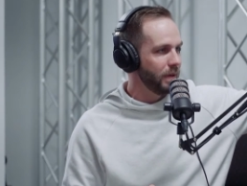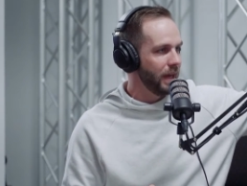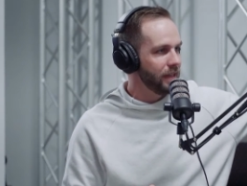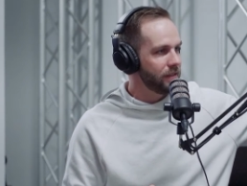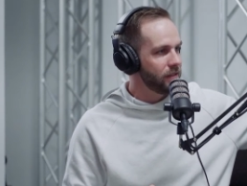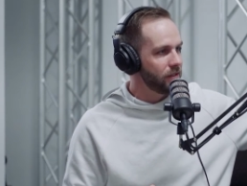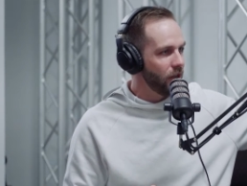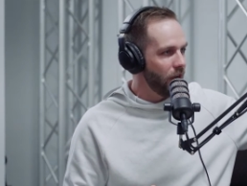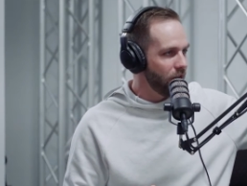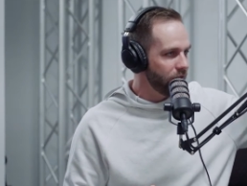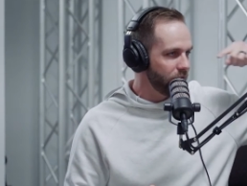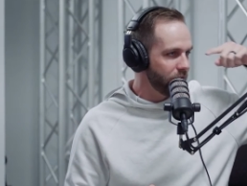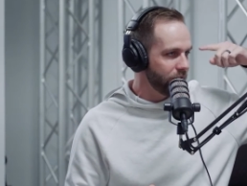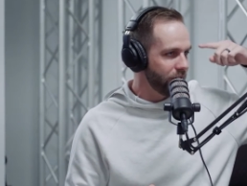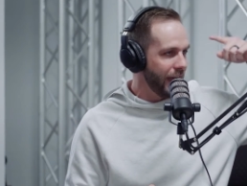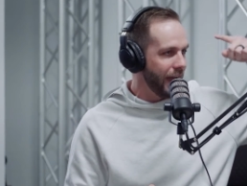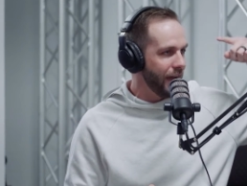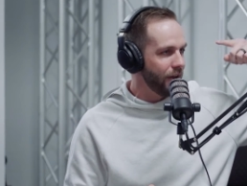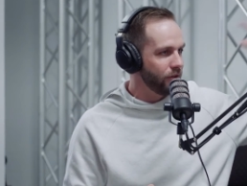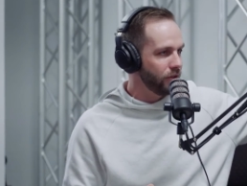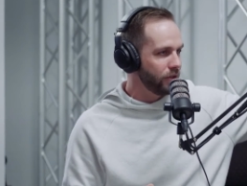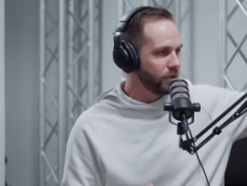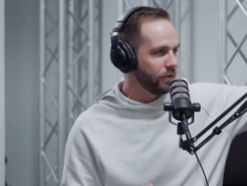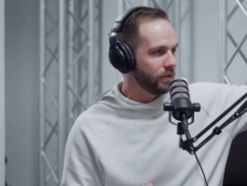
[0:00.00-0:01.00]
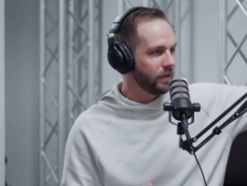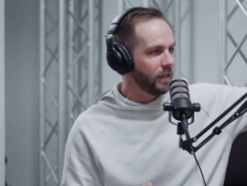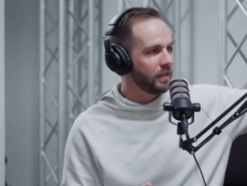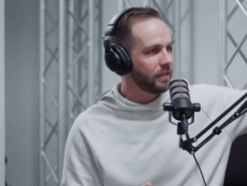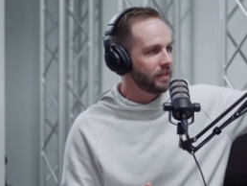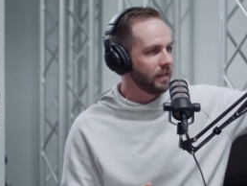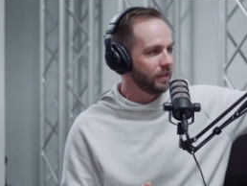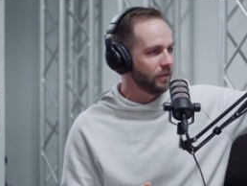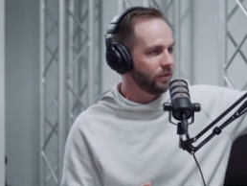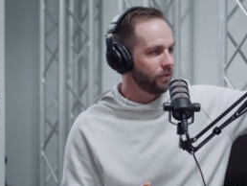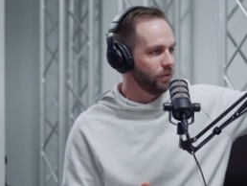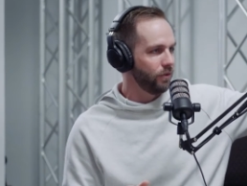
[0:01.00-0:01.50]
based off of how you're
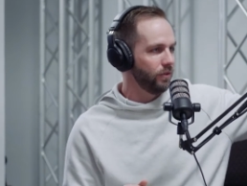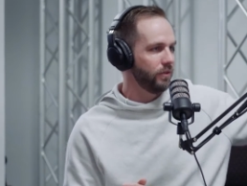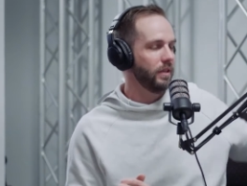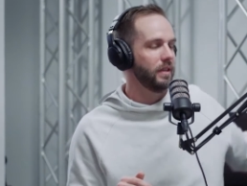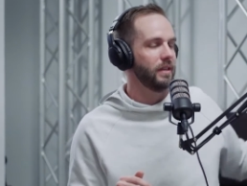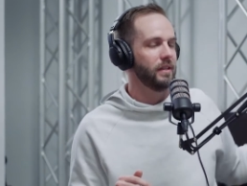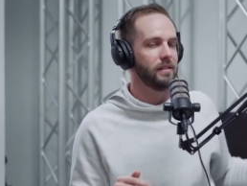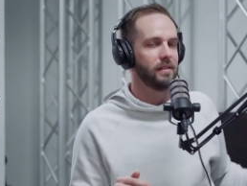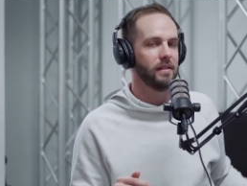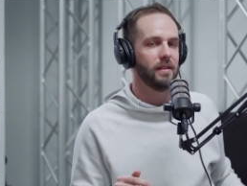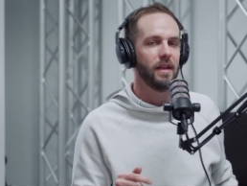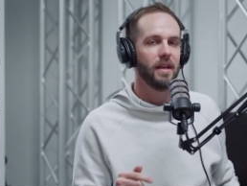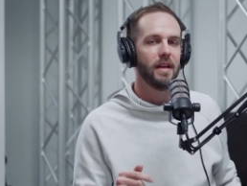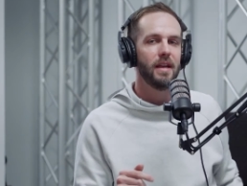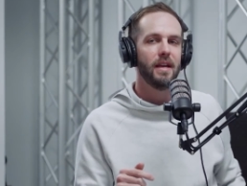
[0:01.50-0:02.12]
thinking through this? Yeah.